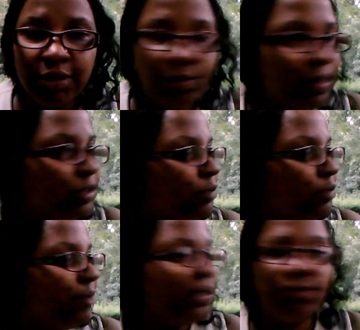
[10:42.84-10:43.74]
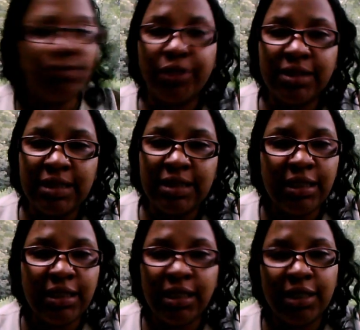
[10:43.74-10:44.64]
my best friend is
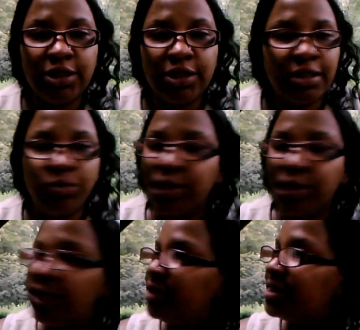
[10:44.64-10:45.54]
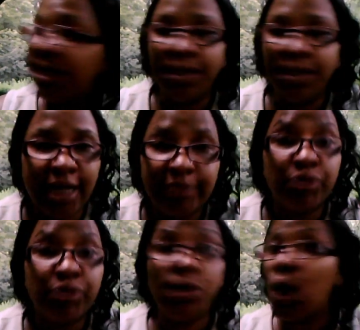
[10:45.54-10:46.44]
needy and she doesn't want to hear what I say
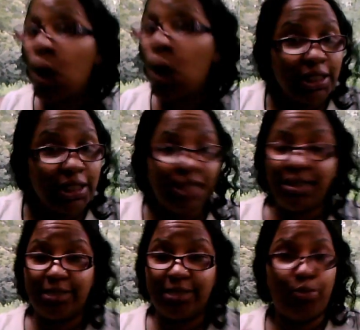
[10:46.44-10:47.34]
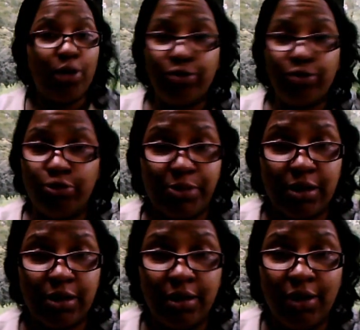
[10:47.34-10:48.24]
Anonymous. We all need support groups.
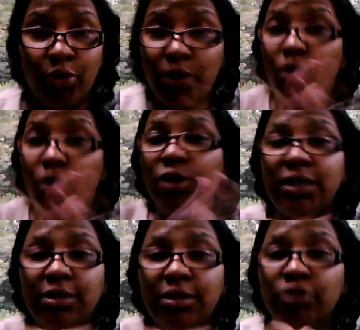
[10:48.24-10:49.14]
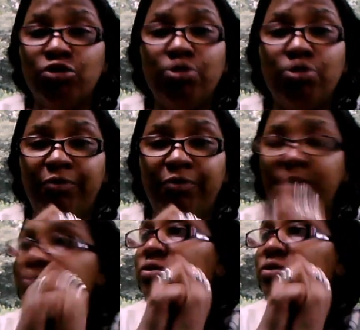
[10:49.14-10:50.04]
We all need a group of
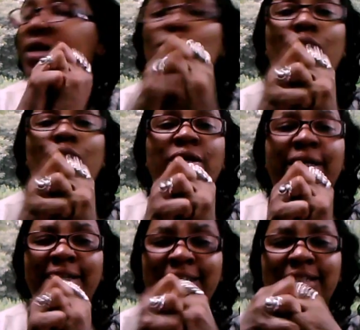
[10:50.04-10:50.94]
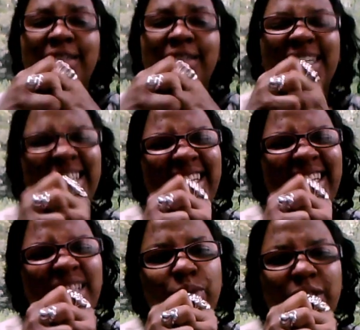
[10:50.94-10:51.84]
people that will, and here's the thing,
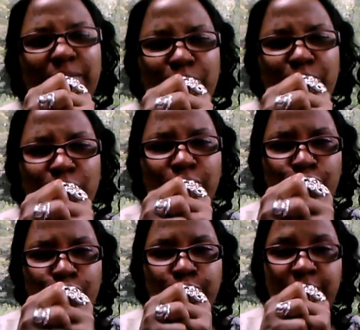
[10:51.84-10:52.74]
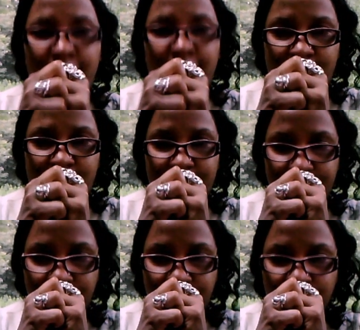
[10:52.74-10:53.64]
here's what a support group does.
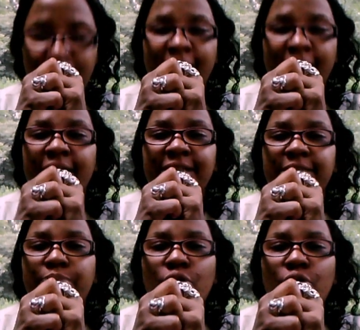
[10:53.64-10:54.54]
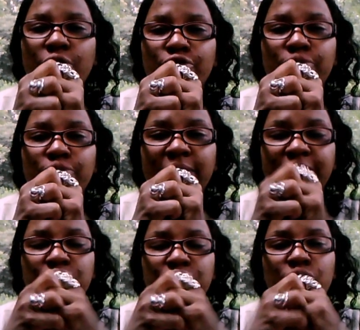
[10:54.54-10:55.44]
A support group
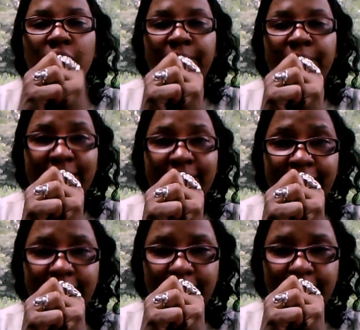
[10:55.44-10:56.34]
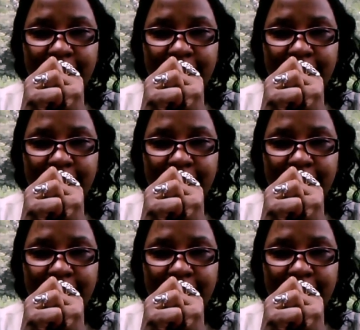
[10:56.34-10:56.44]
lets you come in